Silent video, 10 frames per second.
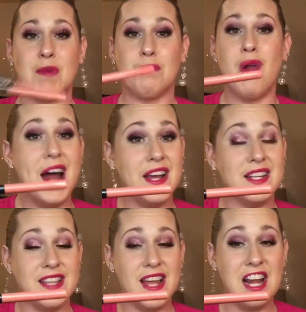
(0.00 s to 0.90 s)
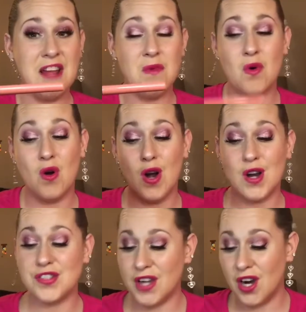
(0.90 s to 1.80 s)
product anymore,
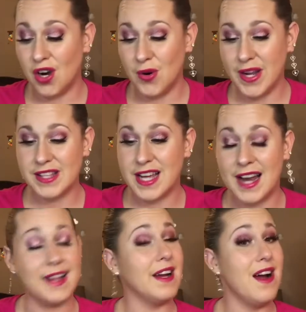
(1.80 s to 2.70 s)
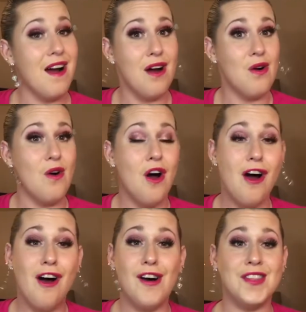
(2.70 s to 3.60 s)
so it's gotta go.
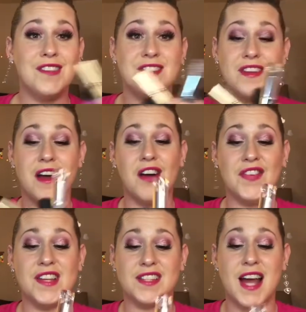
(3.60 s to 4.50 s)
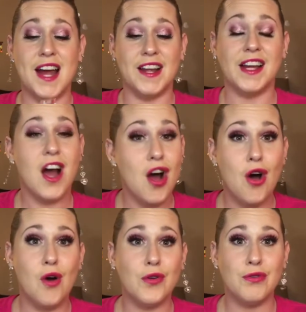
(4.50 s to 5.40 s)
All this stuff is gotta
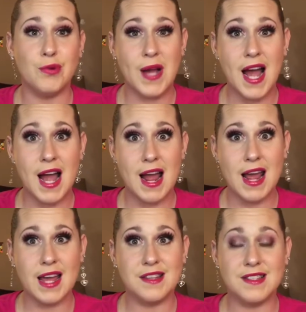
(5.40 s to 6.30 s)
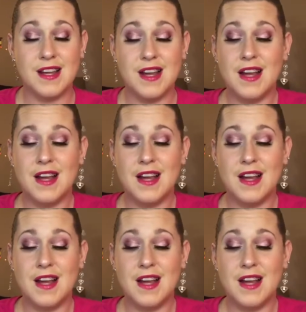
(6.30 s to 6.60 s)
go, you guys.